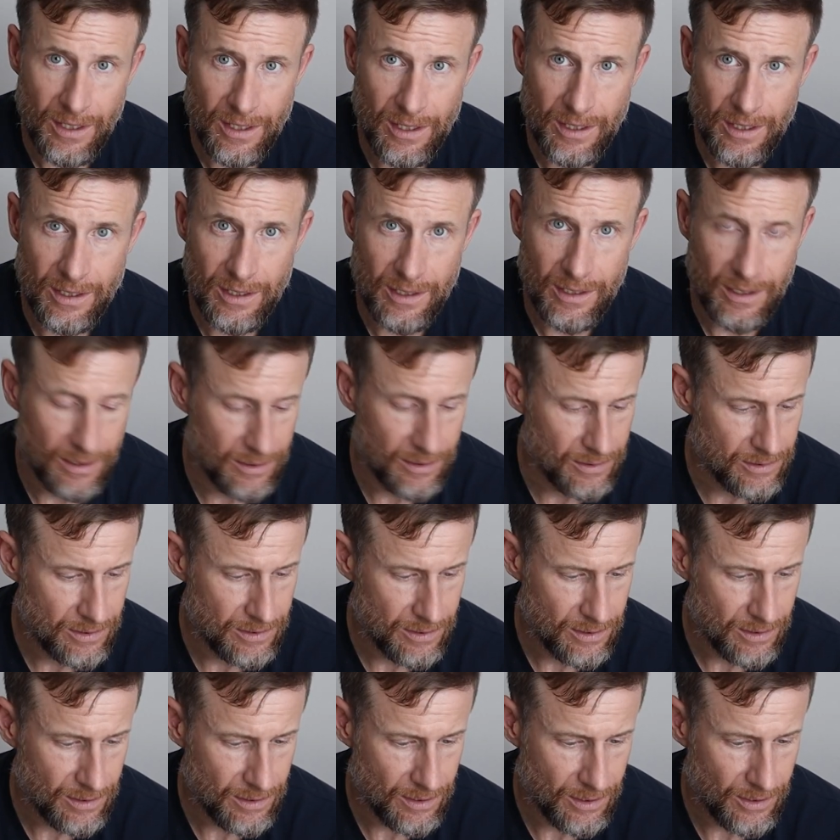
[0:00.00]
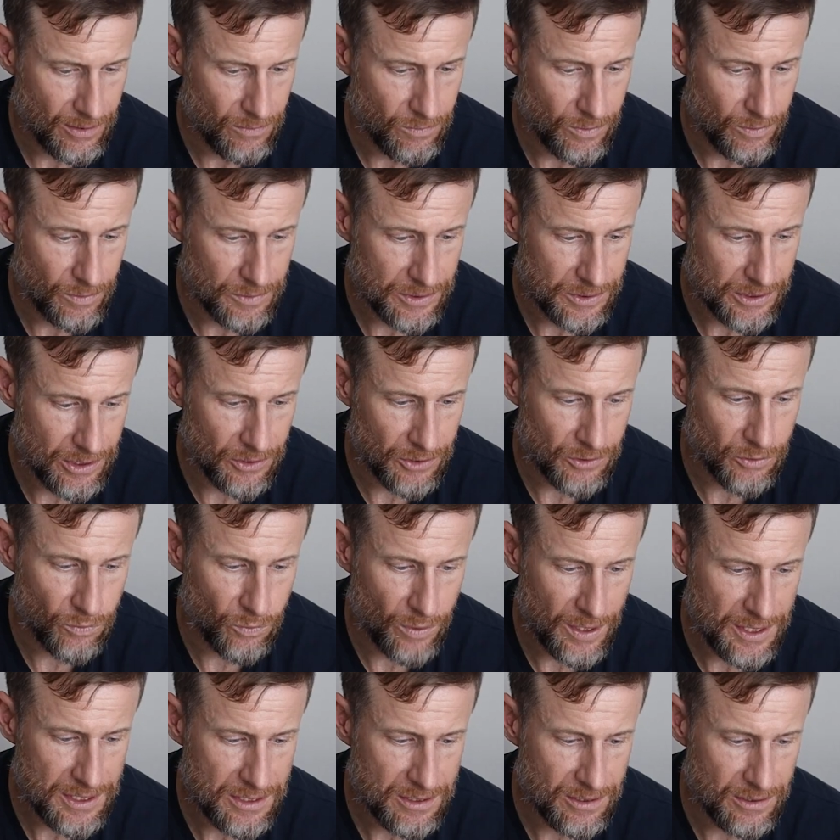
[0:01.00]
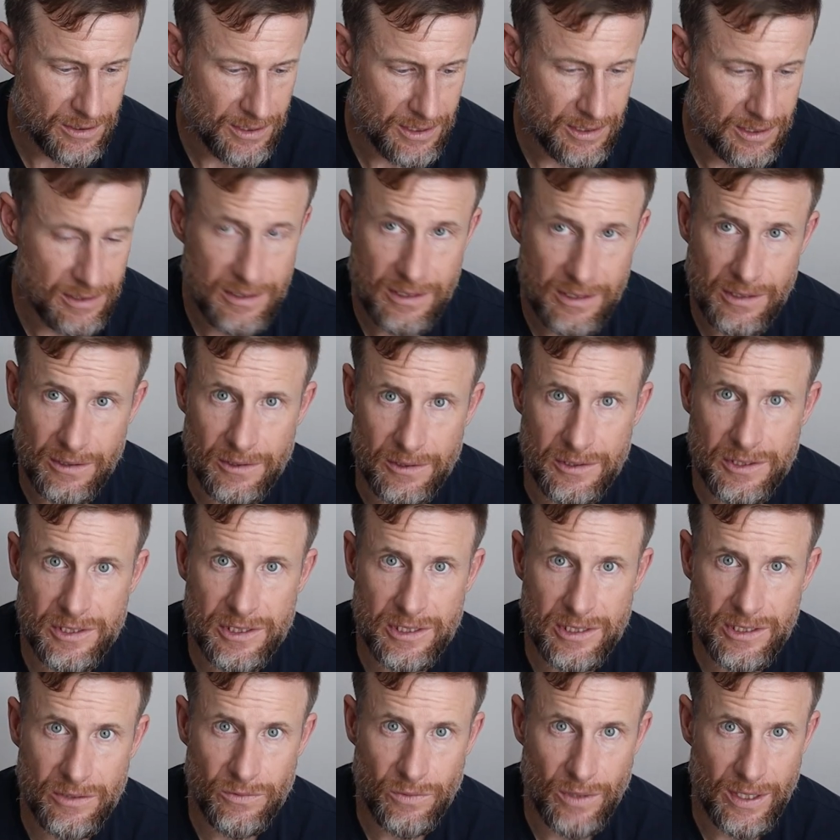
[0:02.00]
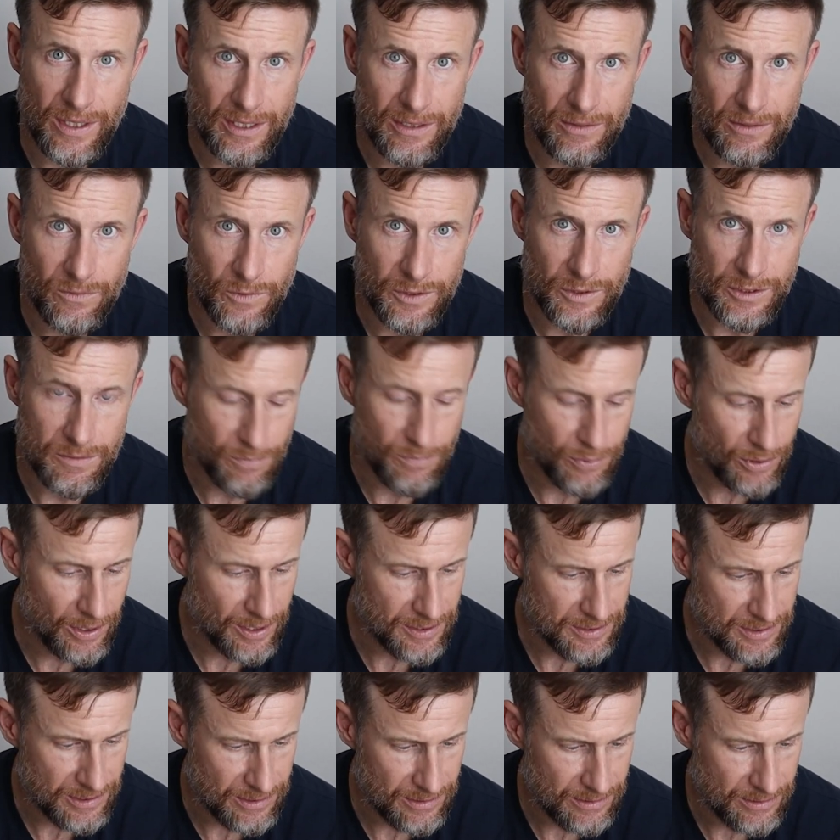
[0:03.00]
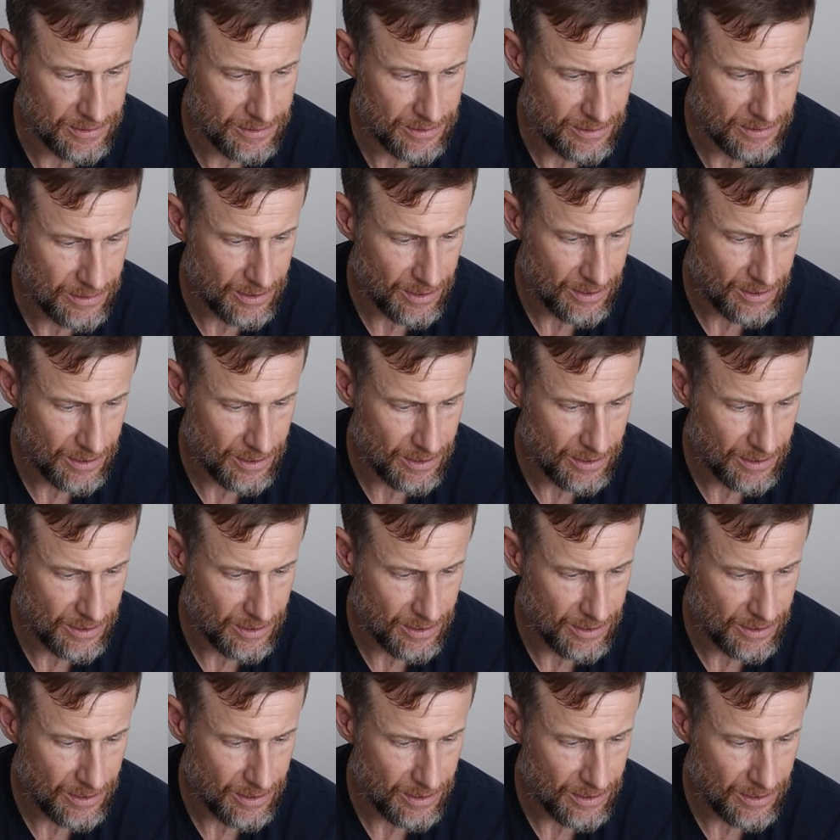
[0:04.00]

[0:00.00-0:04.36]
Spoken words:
and what was called the Western Interior Seaway was present